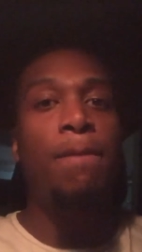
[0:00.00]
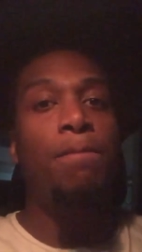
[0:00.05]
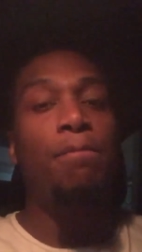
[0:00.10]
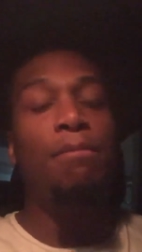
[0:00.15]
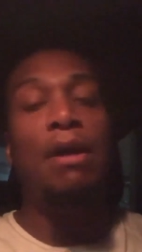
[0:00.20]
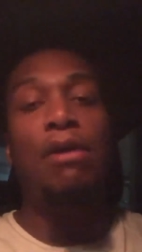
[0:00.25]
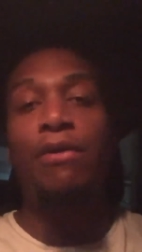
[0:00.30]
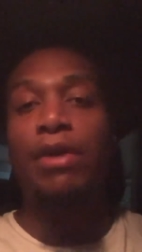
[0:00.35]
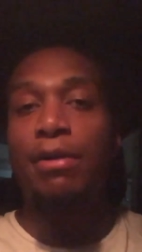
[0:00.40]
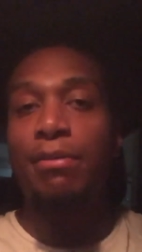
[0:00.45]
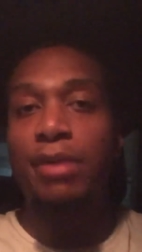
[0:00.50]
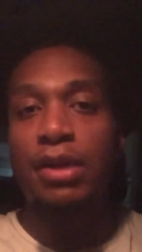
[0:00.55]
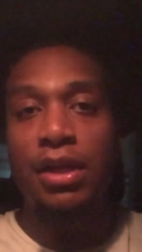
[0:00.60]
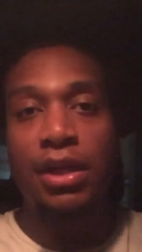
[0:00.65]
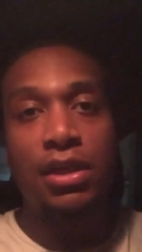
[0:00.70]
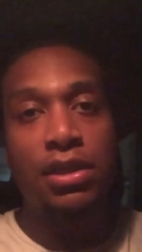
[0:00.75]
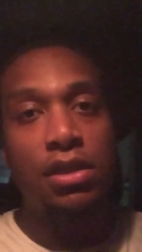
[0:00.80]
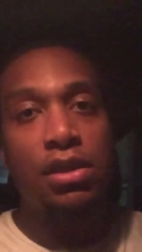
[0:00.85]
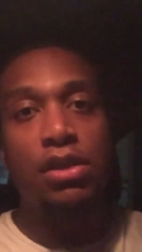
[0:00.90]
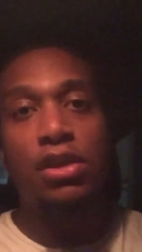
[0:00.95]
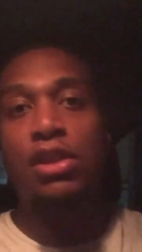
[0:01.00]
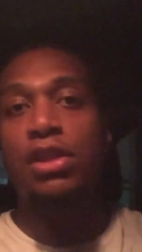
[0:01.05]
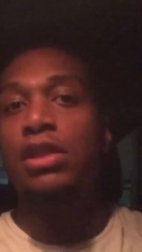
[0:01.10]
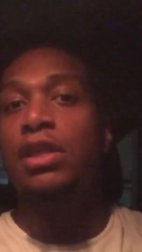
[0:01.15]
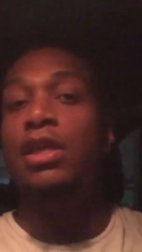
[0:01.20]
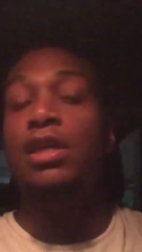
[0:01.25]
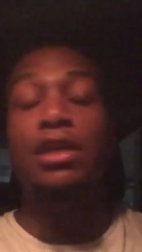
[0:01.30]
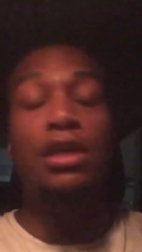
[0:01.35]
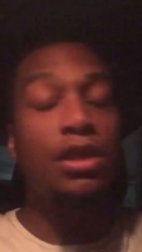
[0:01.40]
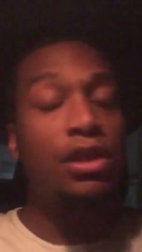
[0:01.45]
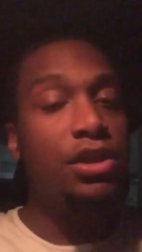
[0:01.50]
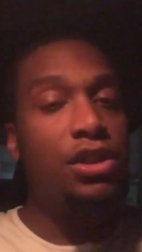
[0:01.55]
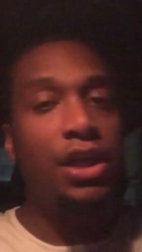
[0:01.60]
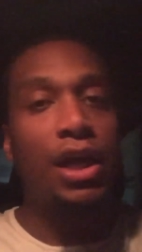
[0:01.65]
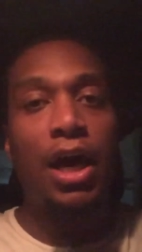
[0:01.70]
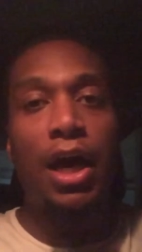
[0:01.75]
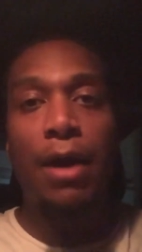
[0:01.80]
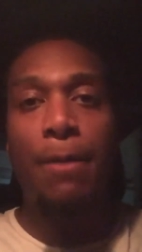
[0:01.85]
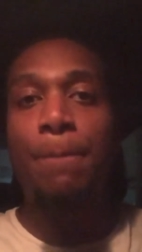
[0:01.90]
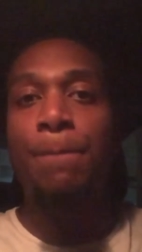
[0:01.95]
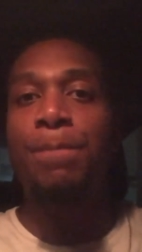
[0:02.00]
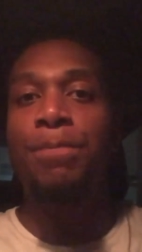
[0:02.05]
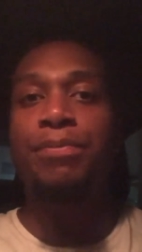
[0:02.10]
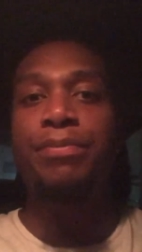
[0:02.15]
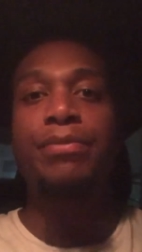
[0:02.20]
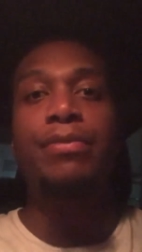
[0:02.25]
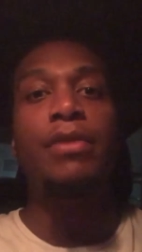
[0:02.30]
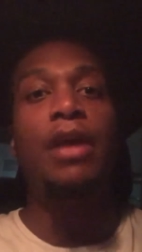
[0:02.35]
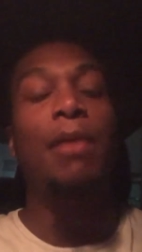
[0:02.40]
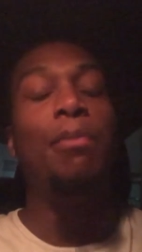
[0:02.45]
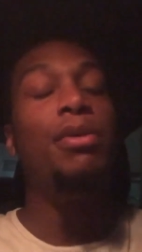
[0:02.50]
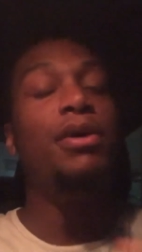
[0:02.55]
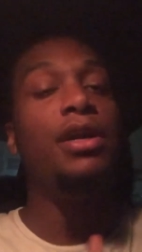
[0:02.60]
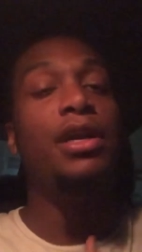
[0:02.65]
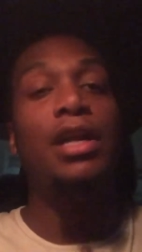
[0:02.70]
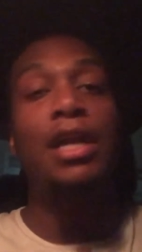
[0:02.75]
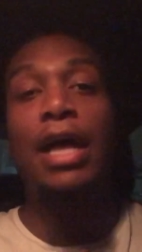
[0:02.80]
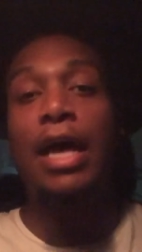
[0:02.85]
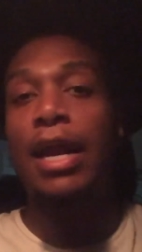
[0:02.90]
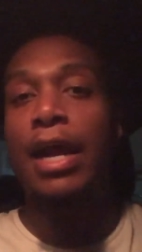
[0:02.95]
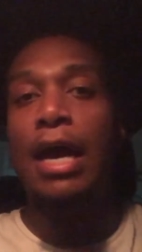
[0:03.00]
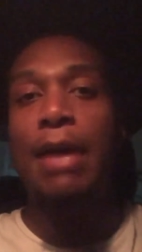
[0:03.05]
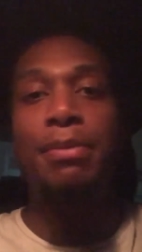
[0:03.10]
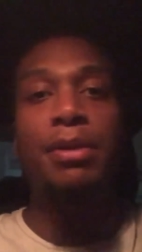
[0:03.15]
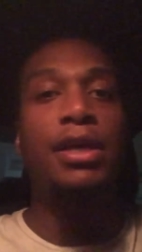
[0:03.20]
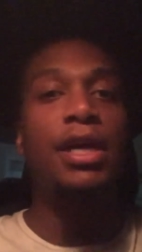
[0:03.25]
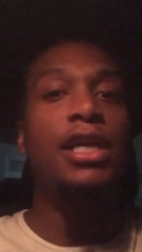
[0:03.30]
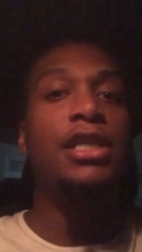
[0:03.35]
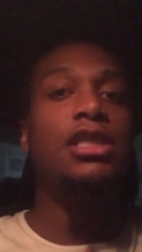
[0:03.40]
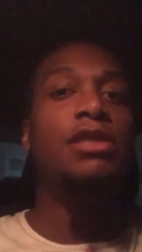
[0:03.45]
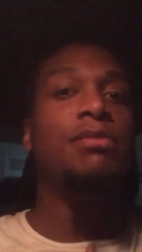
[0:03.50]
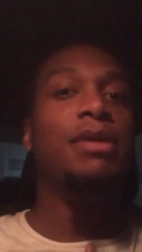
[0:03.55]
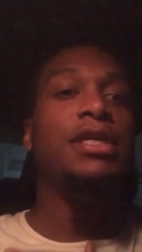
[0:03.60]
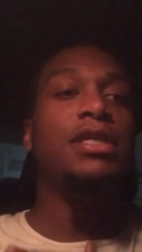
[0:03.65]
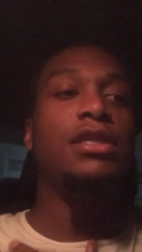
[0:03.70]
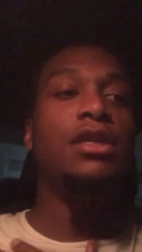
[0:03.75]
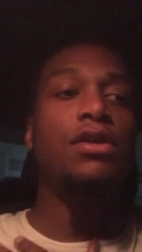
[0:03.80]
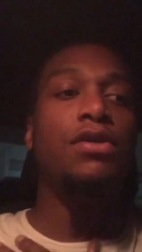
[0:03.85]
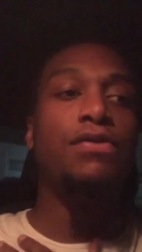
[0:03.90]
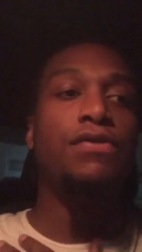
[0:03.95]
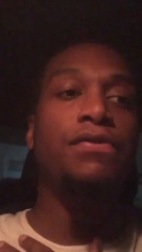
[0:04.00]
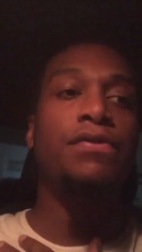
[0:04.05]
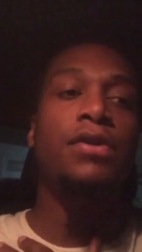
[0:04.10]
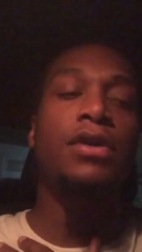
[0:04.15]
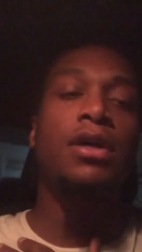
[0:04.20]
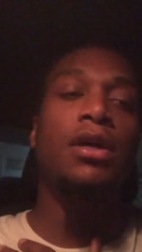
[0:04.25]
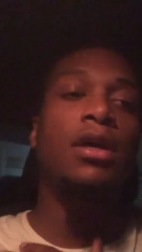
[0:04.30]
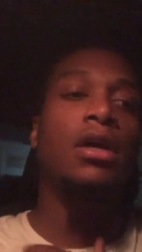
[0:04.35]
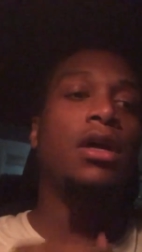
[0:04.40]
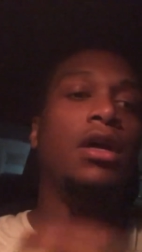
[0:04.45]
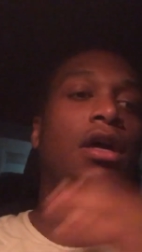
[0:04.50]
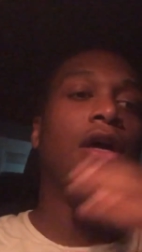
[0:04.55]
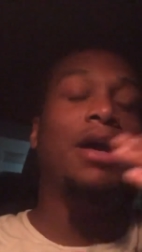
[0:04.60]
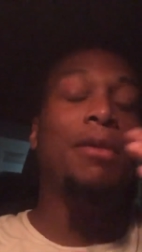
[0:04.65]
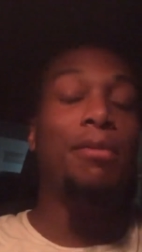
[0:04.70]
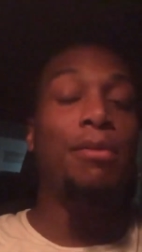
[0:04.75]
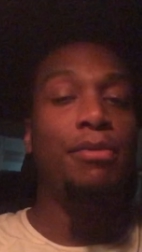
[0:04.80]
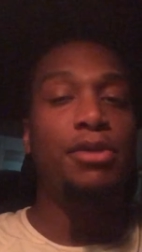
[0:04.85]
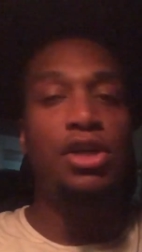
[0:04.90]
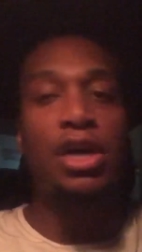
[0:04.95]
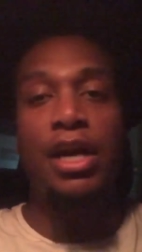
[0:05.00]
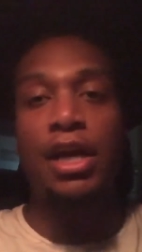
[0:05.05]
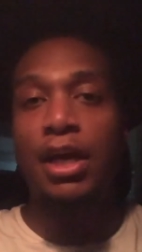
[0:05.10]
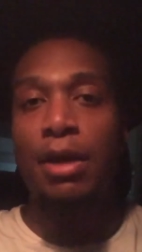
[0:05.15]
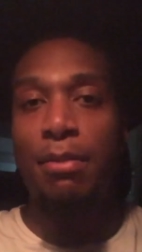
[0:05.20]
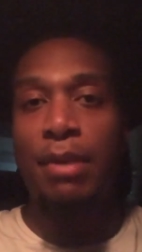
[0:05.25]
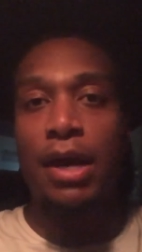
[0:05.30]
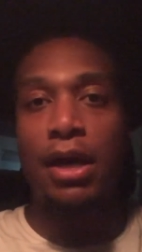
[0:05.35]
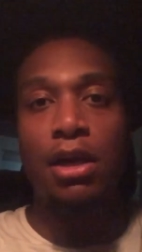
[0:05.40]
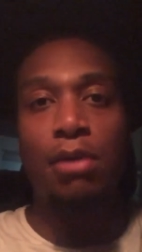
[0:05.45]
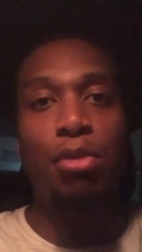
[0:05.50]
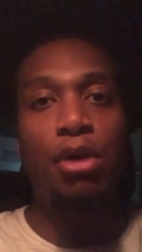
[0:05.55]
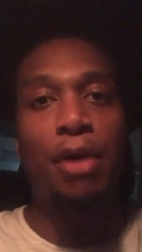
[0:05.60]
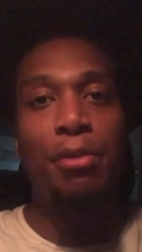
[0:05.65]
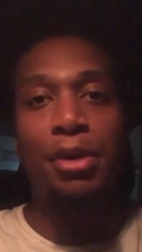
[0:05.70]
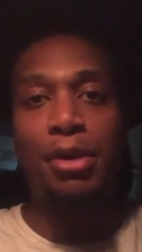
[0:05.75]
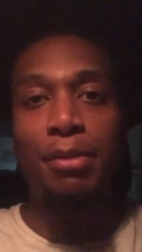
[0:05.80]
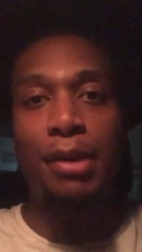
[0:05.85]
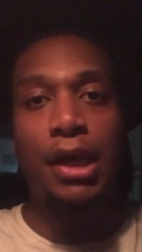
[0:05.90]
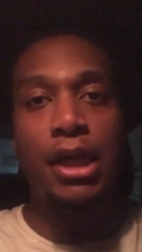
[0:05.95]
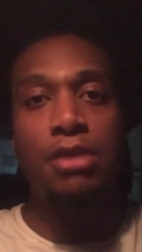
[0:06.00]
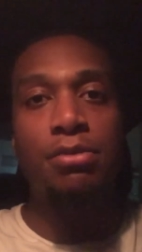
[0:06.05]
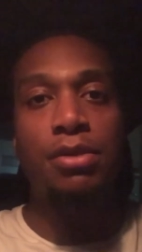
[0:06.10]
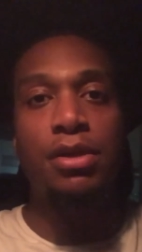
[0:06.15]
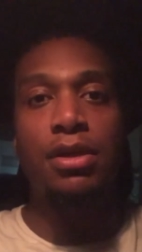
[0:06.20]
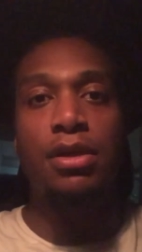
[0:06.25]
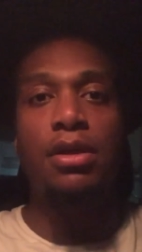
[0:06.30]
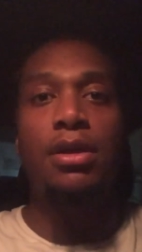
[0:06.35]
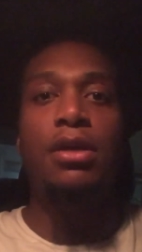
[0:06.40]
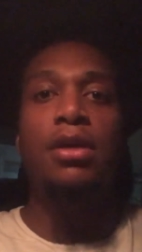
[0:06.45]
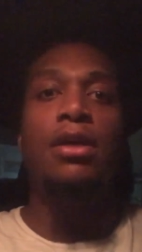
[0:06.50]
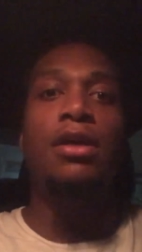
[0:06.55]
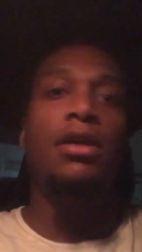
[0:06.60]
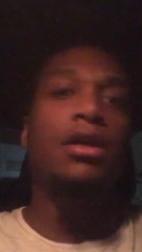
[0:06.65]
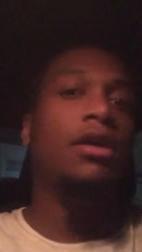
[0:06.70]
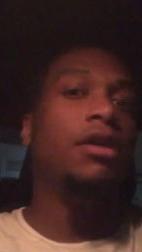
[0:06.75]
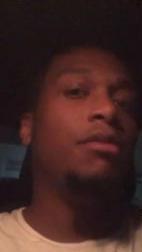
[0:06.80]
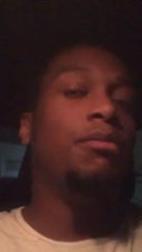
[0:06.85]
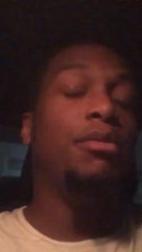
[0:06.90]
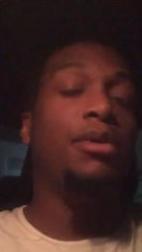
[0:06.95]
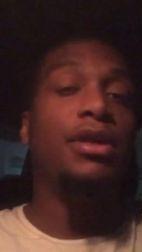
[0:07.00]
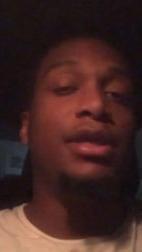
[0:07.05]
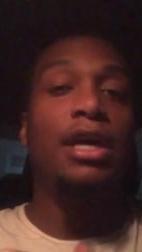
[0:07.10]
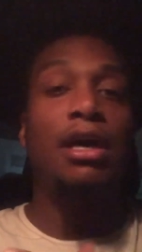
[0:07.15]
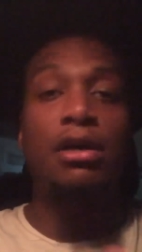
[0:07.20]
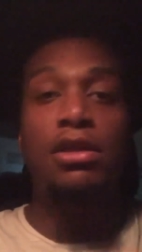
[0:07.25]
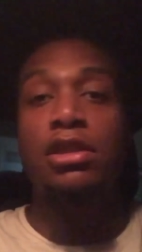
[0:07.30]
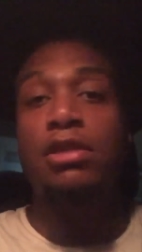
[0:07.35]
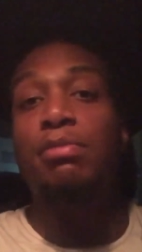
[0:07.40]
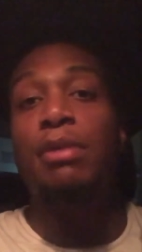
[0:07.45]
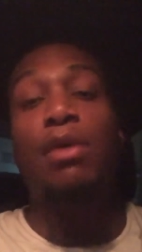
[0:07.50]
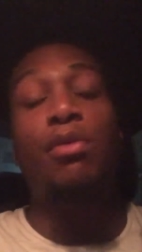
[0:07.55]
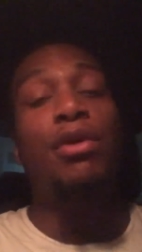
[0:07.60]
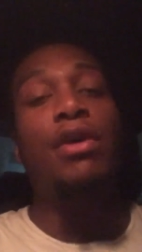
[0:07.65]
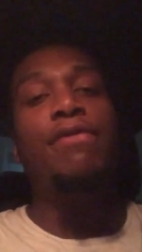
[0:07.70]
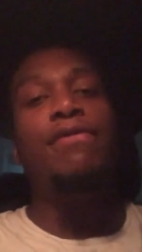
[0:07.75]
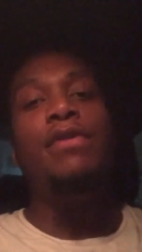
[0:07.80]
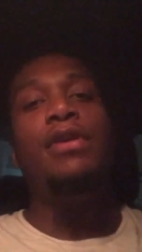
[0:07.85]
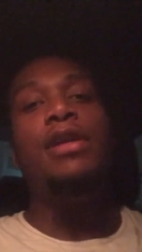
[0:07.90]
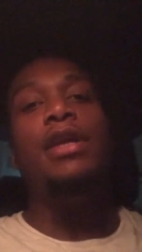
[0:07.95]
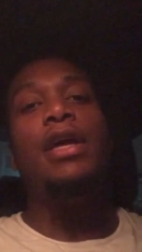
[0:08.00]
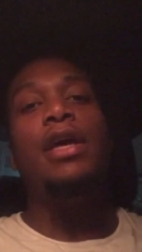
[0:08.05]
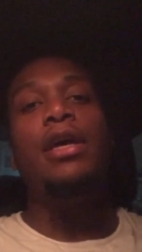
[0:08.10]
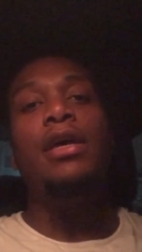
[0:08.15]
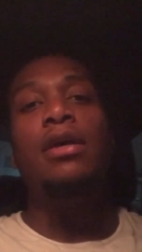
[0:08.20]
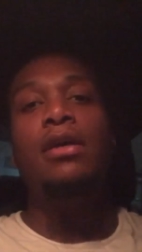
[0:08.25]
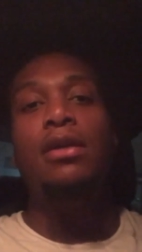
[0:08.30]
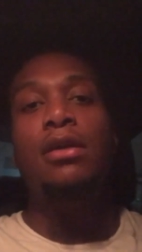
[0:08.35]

My recommendation is just get another job. I put in a lot of applications myself. I'm going to try to get back into property management. But that was just my rant for today.